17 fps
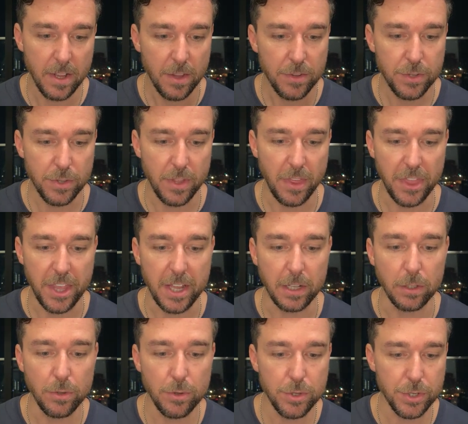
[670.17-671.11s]
so that the
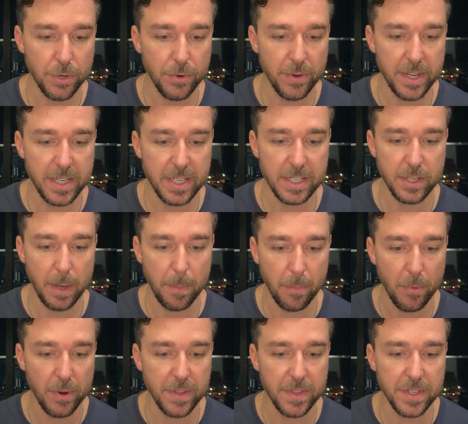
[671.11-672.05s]
illusory
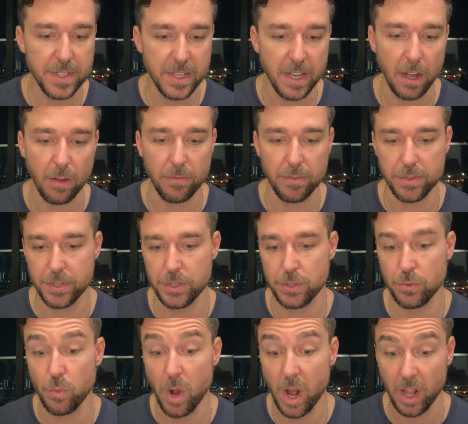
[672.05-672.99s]
separate self is
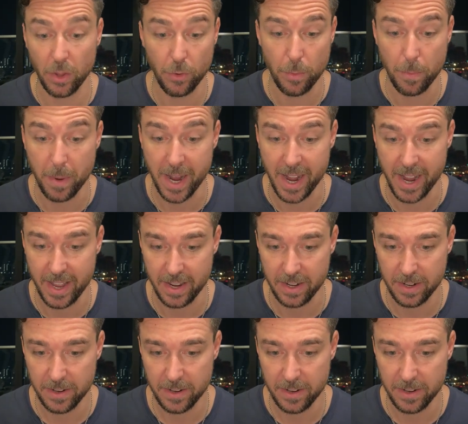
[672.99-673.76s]
swallowed by it.